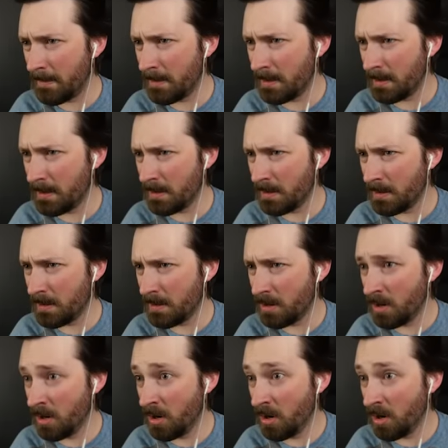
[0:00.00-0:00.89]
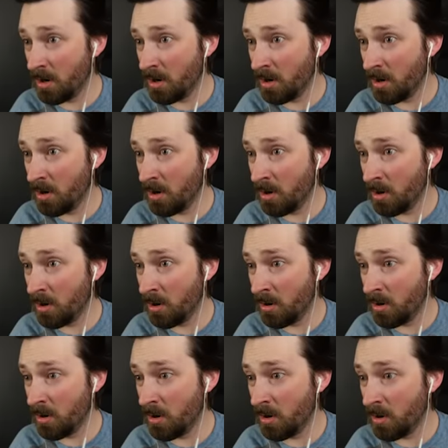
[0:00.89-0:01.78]

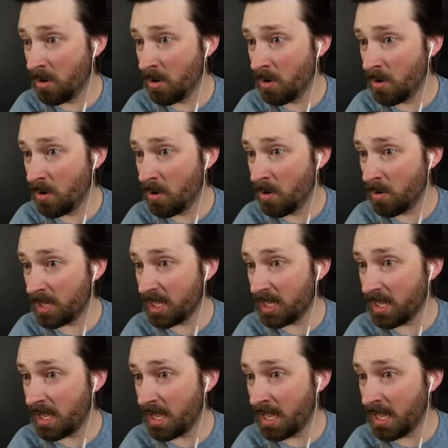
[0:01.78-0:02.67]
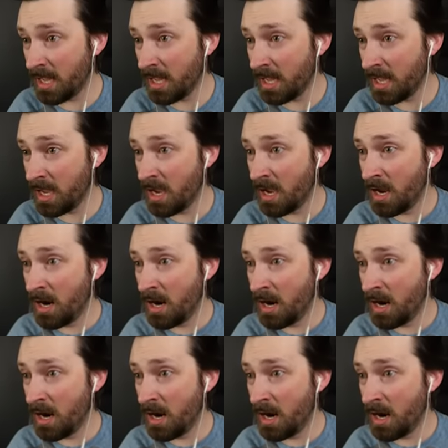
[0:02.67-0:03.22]
Hello, okay.